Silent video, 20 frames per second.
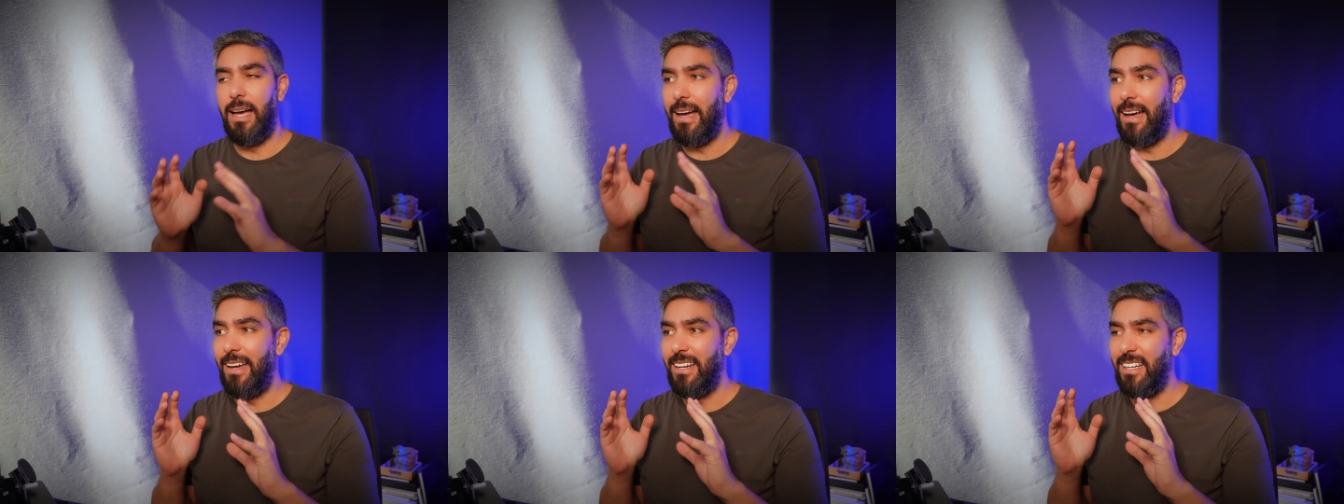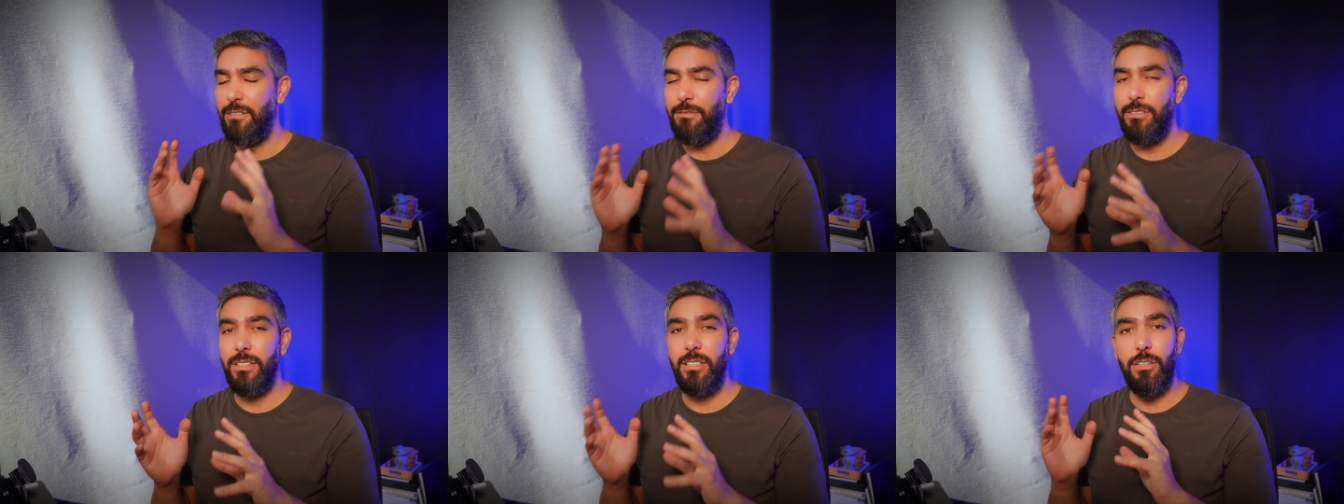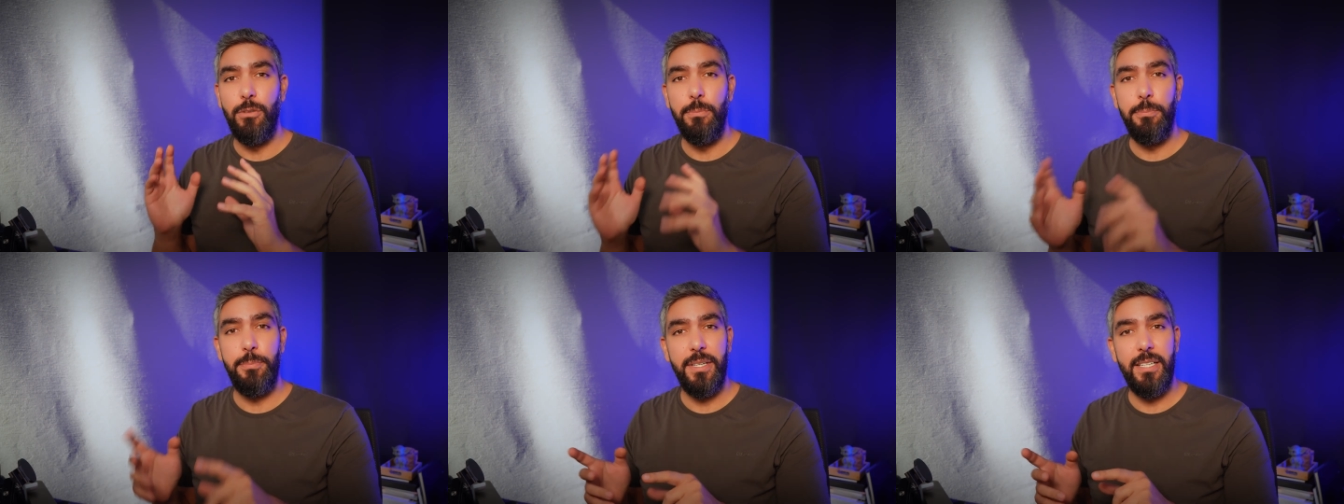I even
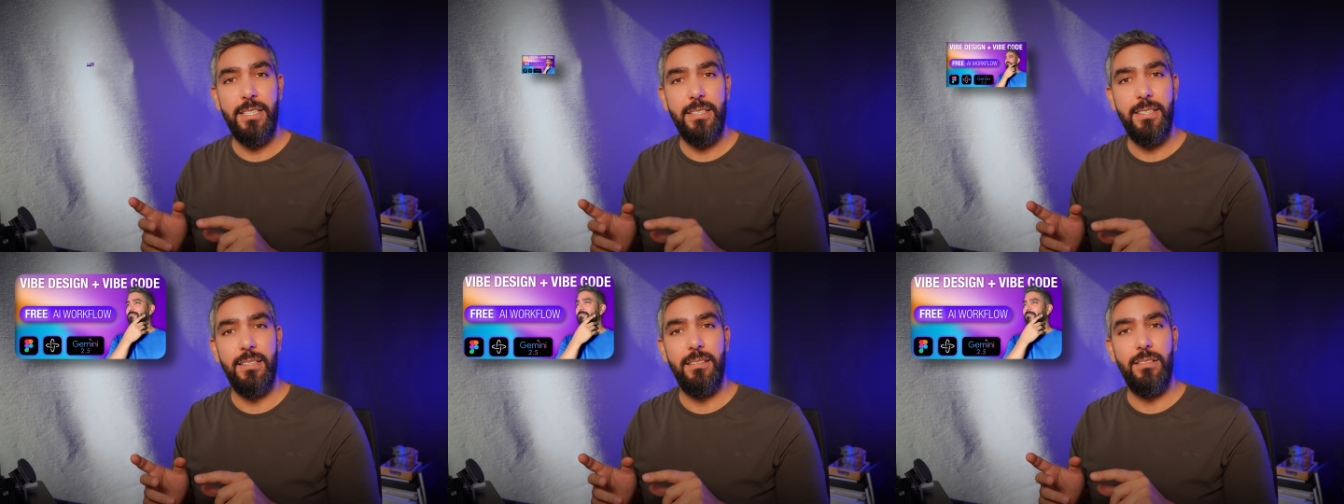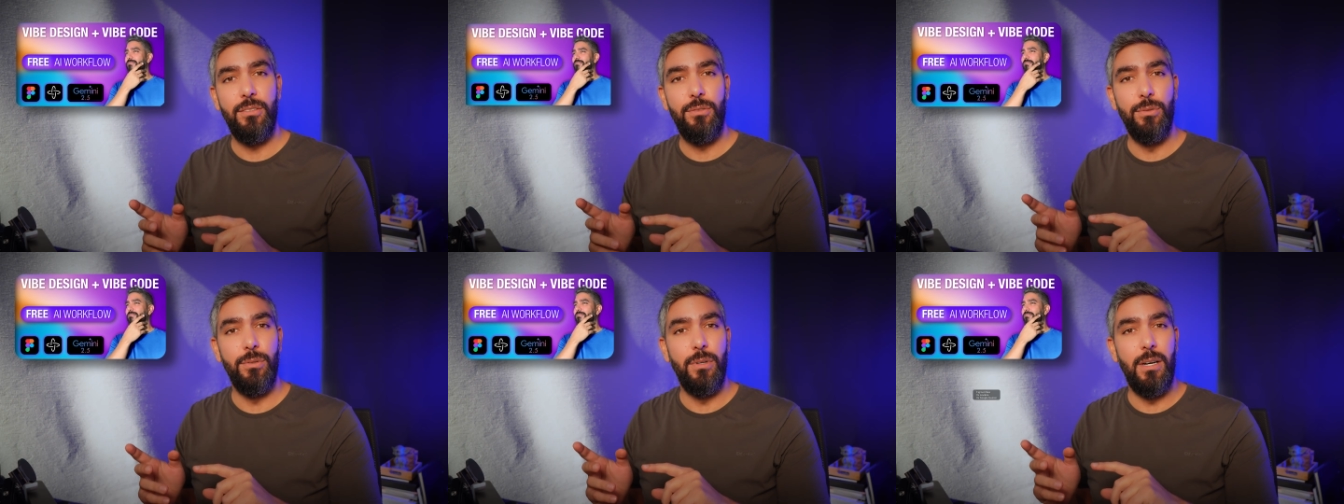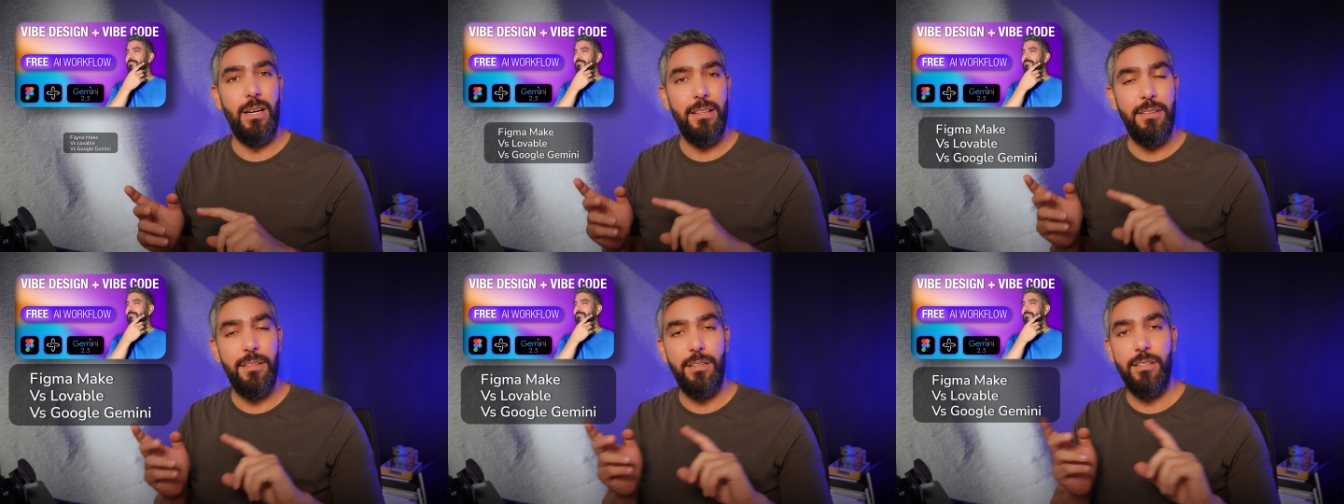compared it to
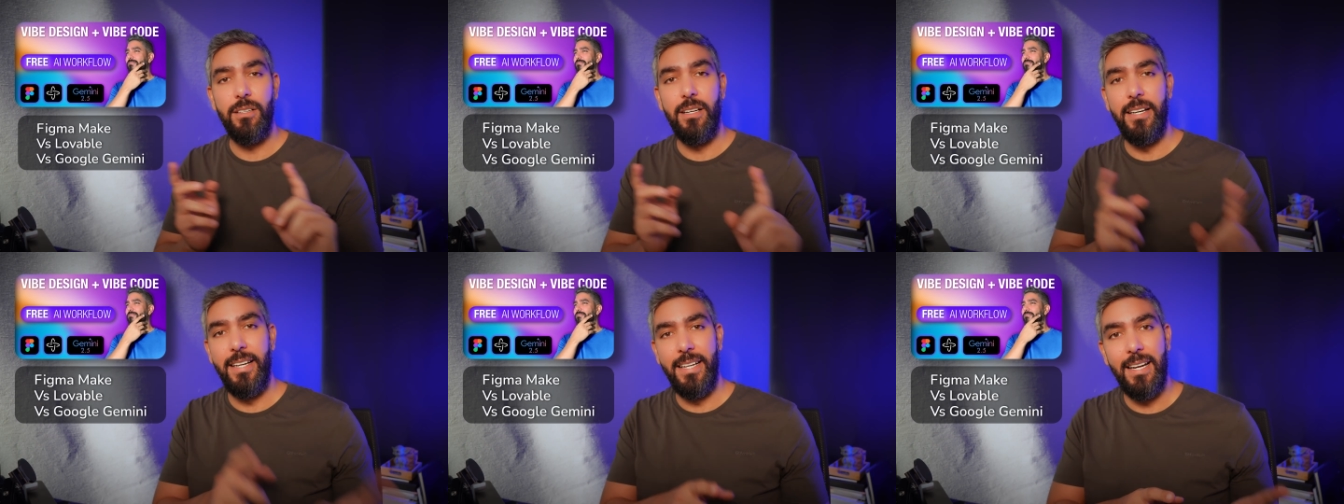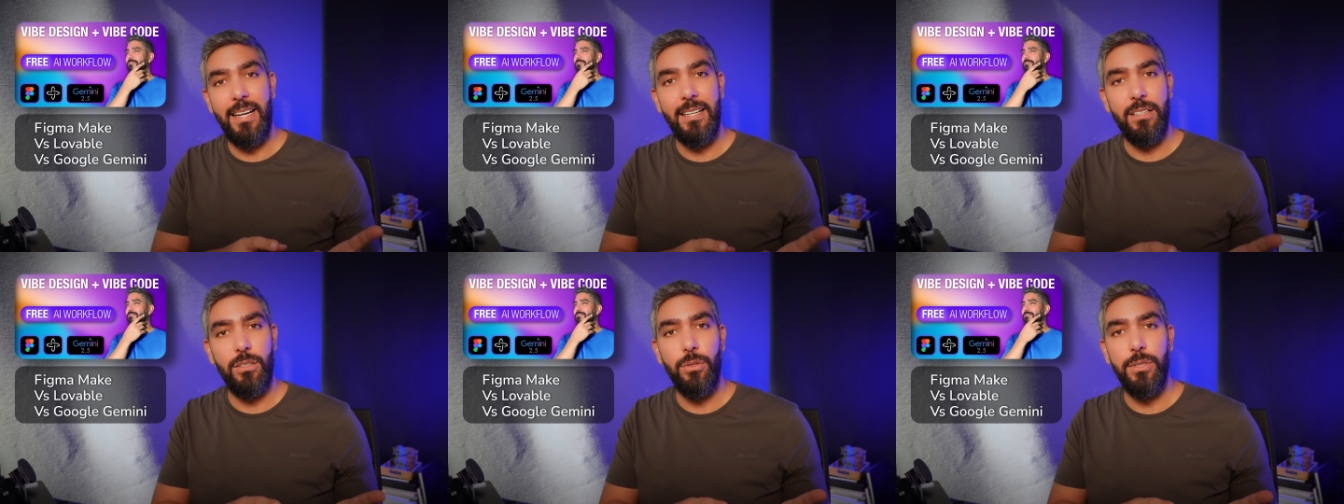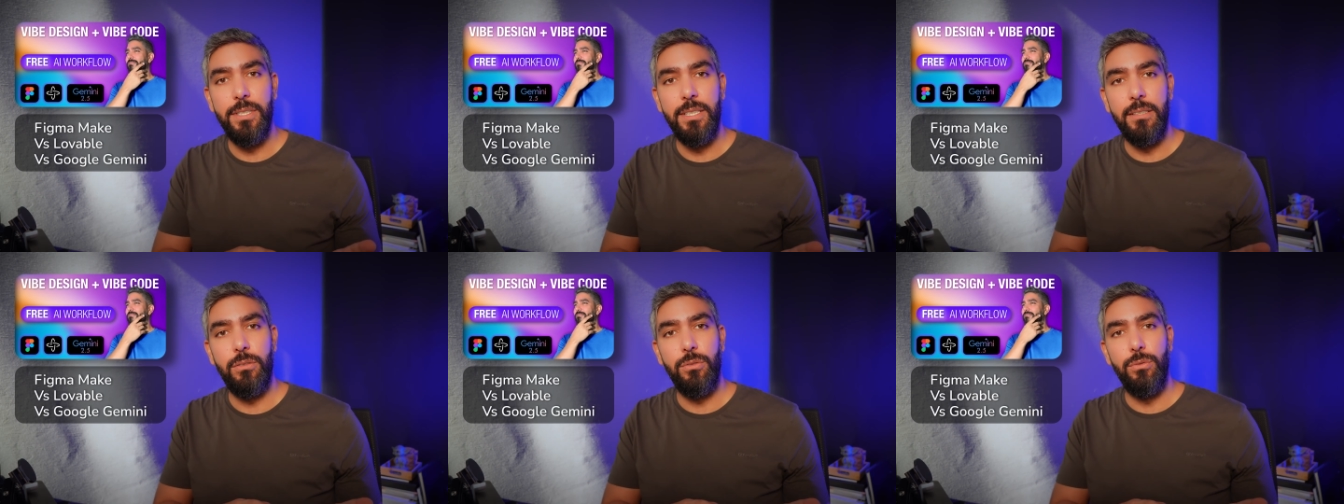other AI
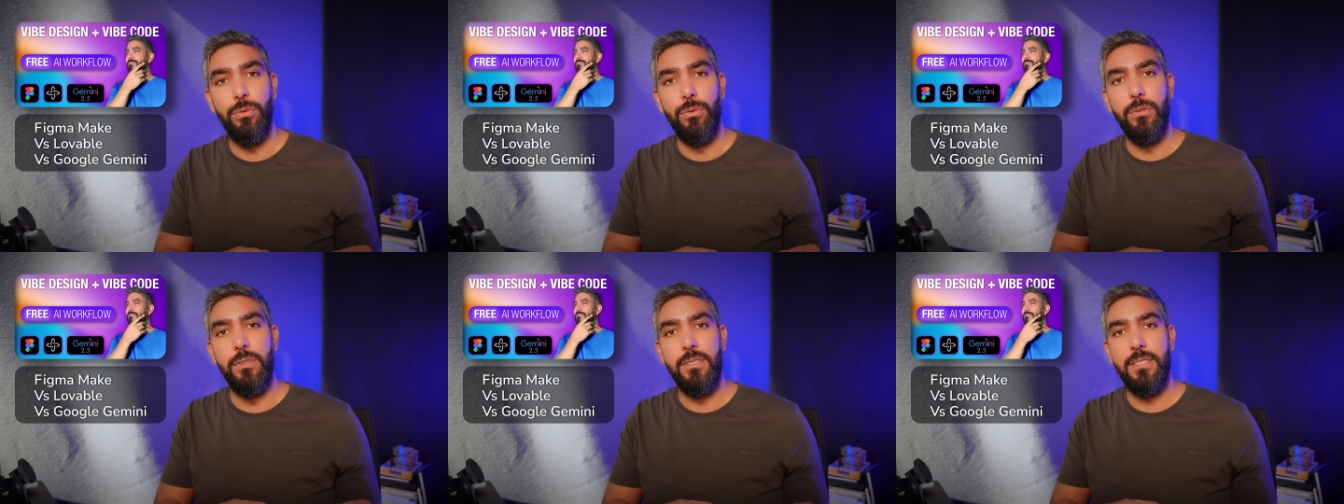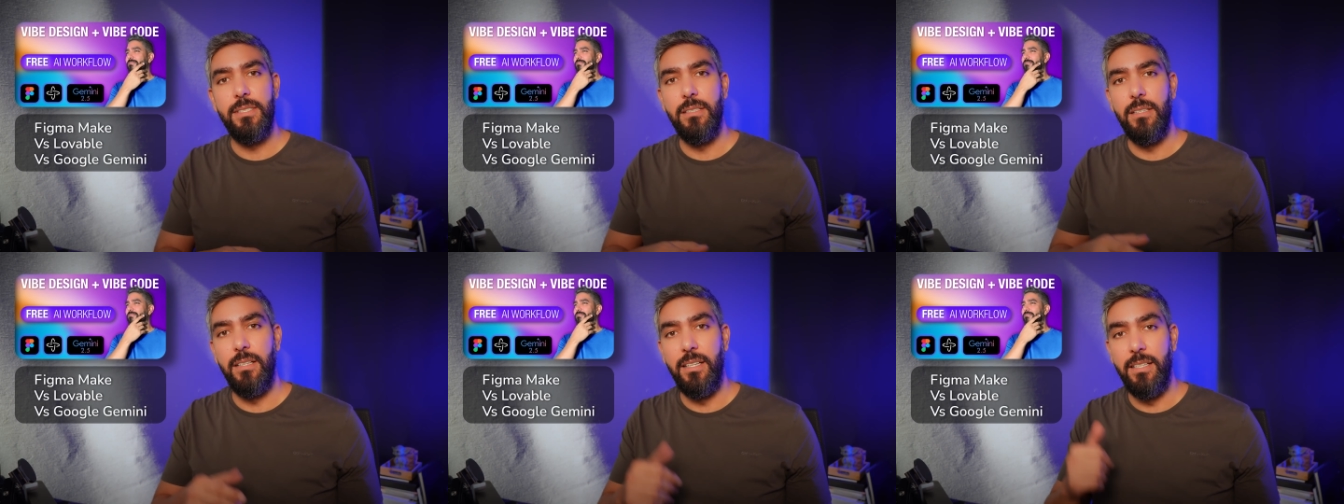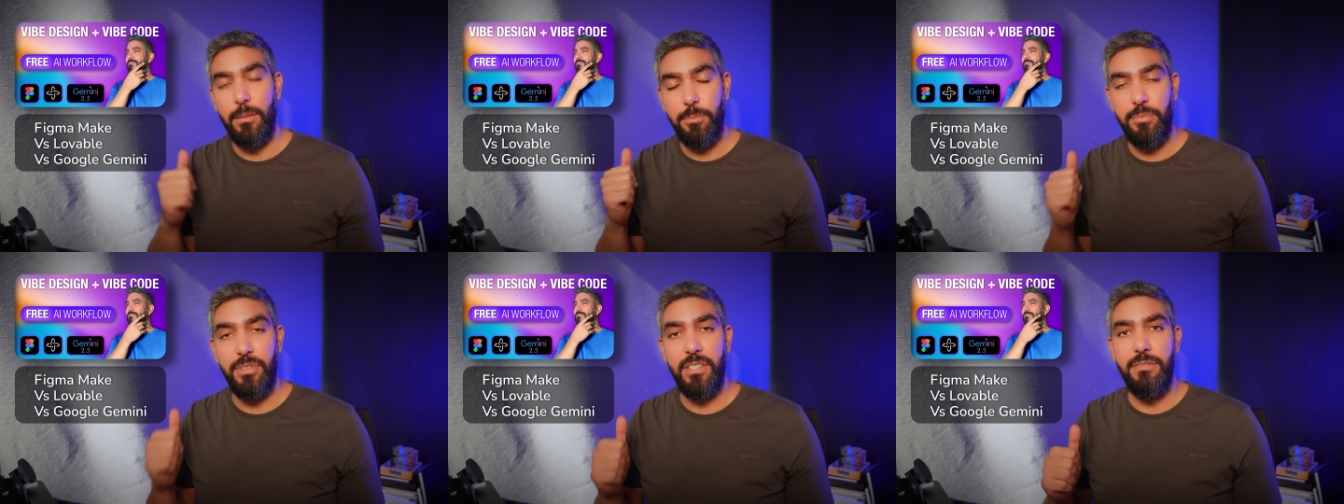coding tools in
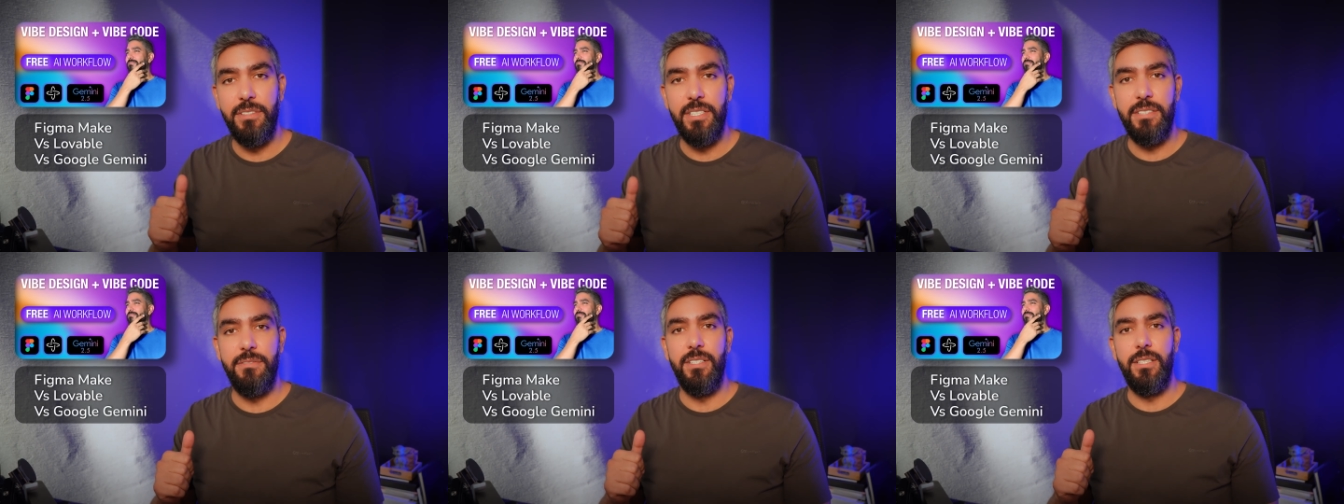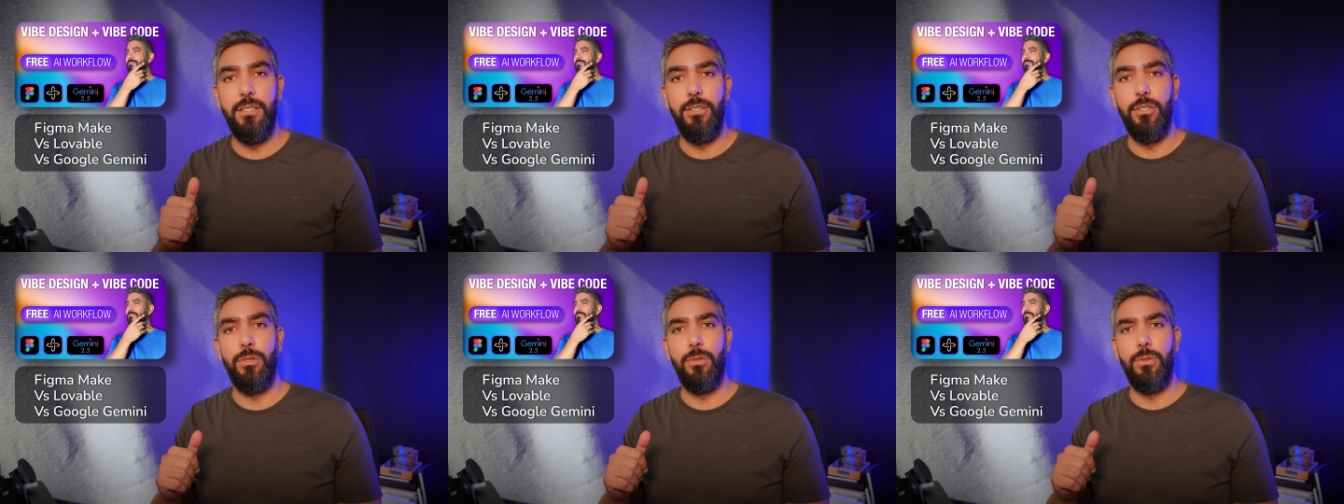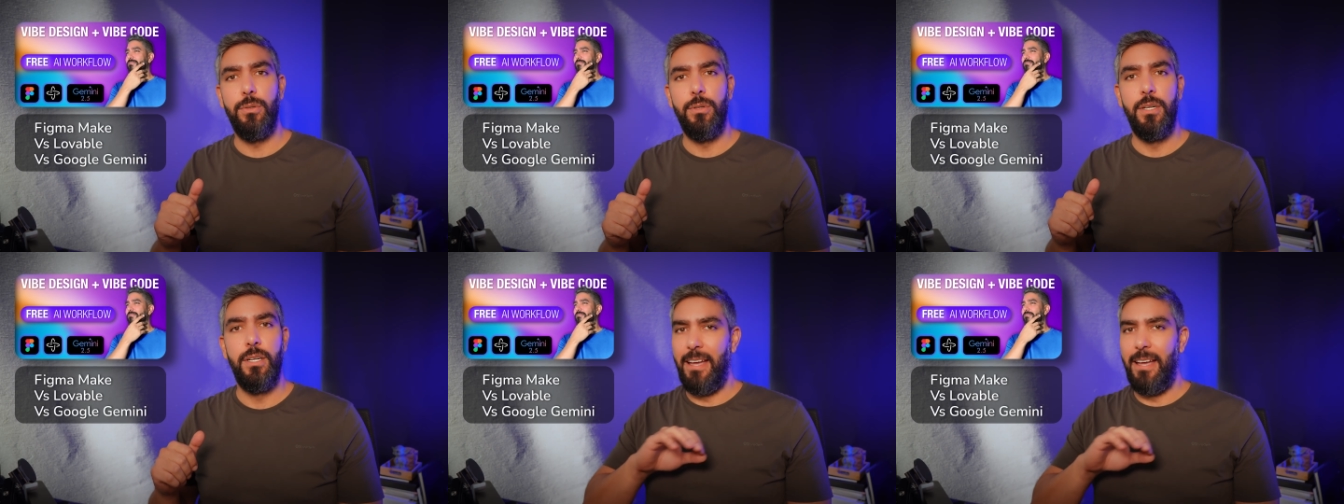a previous video